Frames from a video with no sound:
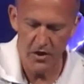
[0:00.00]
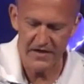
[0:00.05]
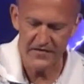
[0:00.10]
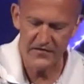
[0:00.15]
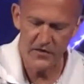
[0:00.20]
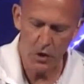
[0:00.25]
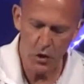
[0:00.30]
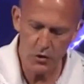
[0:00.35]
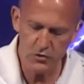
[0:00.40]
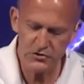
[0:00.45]
And
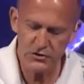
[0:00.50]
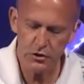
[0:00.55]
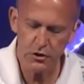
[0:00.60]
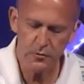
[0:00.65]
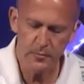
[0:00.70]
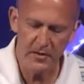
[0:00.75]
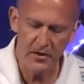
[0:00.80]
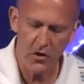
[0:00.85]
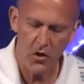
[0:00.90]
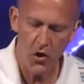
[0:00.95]
those who
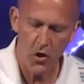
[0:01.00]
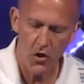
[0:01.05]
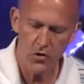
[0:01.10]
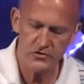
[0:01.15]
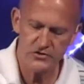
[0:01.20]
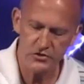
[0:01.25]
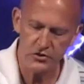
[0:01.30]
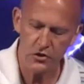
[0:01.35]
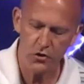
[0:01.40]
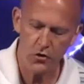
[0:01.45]
belong
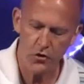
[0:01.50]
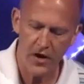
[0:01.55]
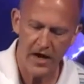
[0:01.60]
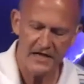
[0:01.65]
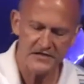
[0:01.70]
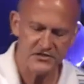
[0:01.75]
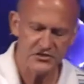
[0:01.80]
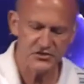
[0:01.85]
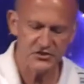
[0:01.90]
to Christ